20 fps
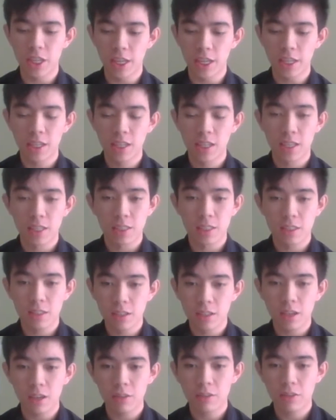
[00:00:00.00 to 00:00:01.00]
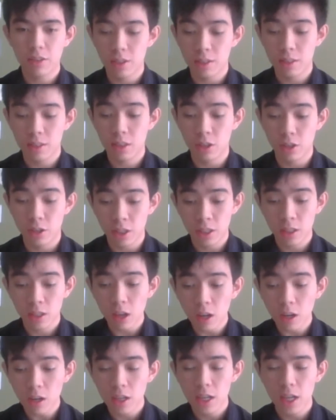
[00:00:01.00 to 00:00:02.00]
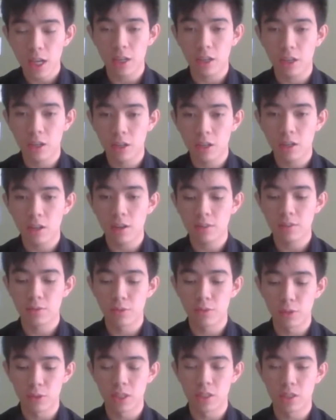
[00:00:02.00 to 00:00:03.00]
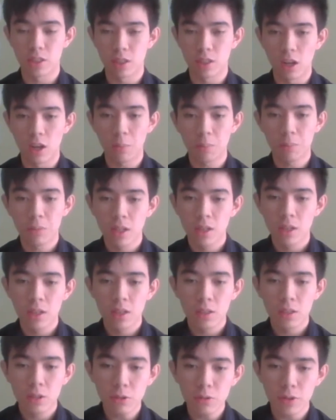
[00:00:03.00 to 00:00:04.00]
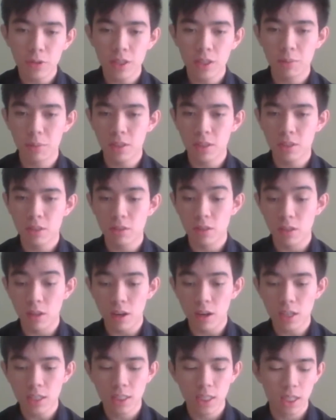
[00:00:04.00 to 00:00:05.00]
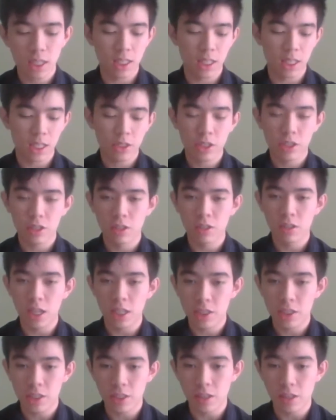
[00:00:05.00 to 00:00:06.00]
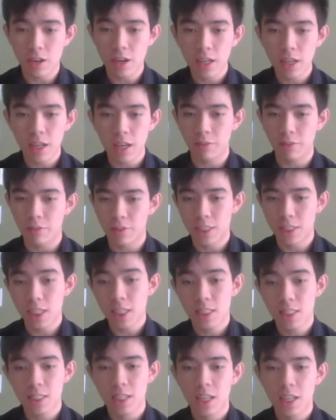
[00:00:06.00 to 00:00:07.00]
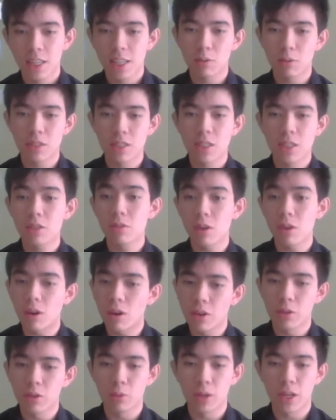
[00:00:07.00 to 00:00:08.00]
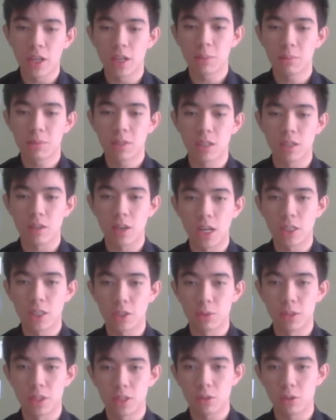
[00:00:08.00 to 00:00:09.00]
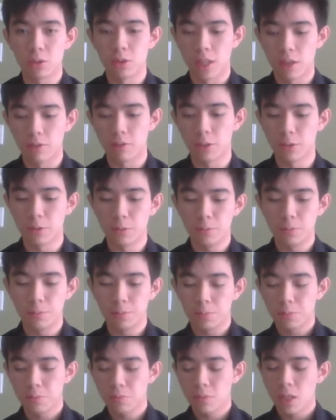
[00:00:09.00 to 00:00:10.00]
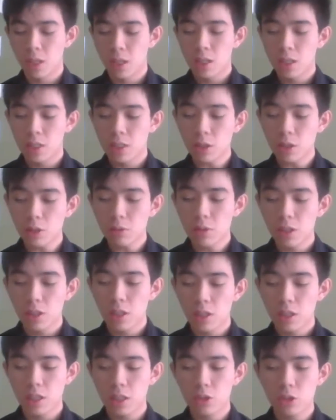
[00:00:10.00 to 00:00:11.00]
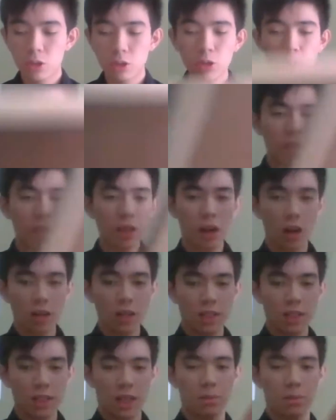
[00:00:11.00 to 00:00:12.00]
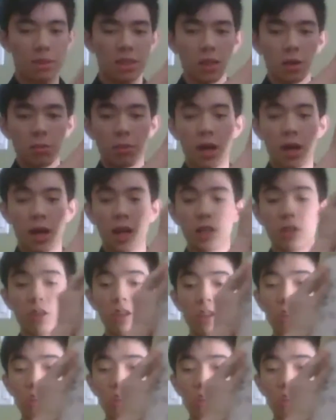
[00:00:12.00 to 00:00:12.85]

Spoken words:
today is Kirchhoff's current law and Kirchhoff's voltage law, two fundamental laws in electrical engineering and physics that will take you all the way up to the graduate school level. So the two main concepts behind